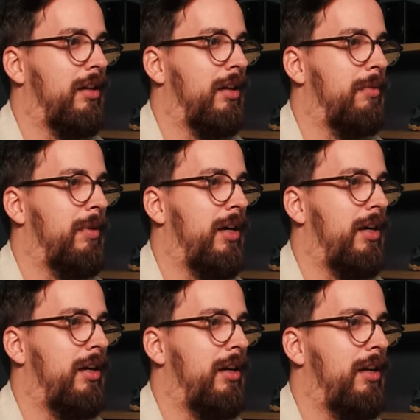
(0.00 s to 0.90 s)
Am
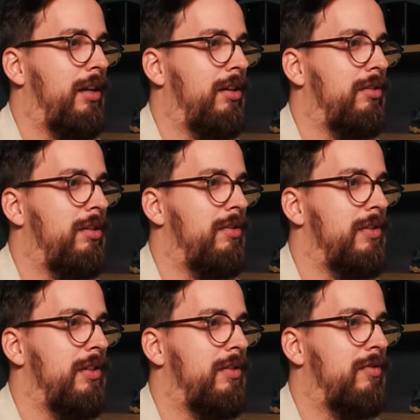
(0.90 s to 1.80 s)
I not
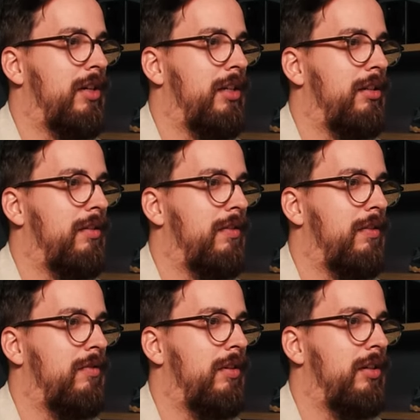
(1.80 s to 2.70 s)
using the right
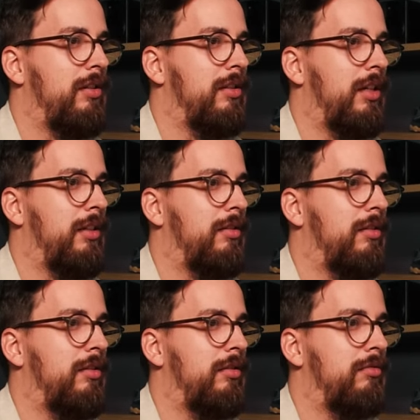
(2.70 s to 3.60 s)
query
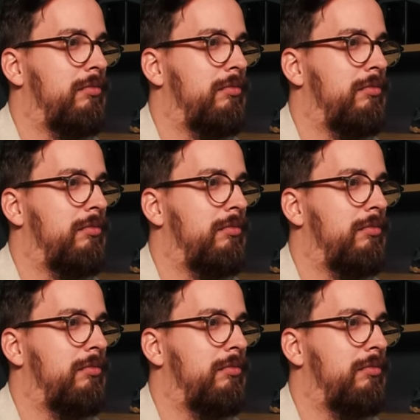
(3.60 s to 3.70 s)
selector?